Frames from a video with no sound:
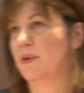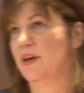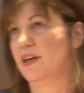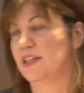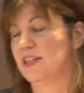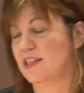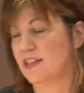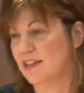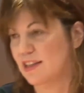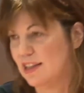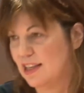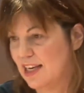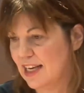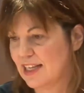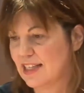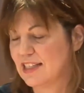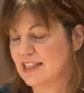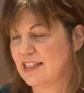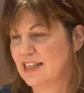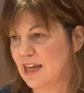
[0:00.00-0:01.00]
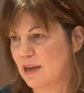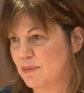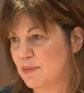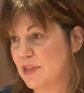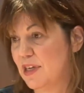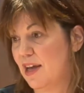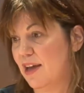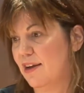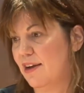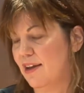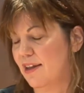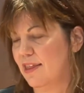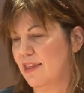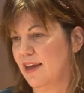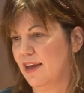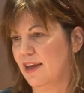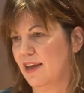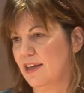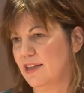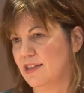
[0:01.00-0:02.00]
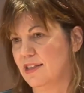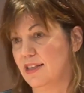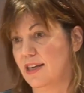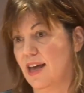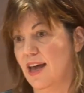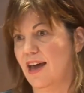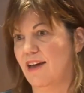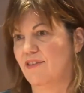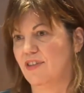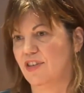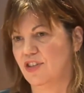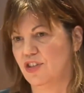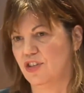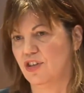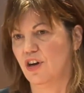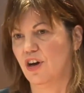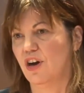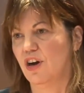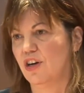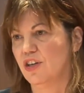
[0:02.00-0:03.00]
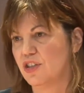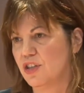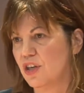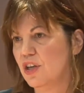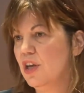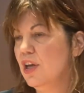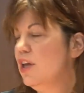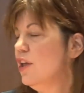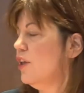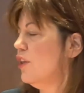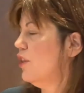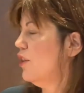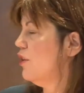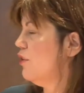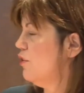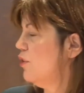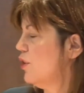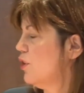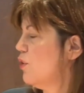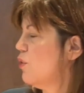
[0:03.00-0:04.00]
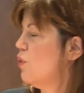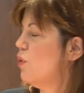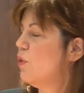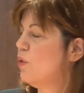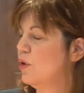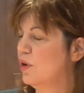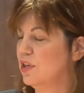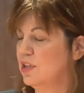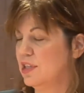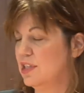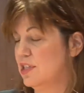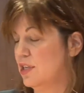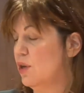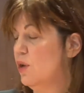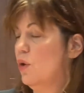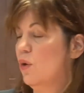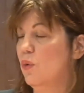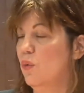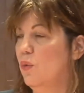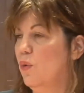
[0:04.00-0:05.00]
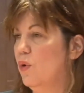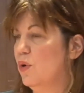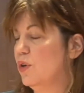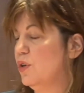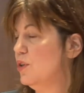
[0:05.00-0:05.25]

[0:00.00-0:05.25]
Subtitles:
but the next step down, I think, is to have a chart that records what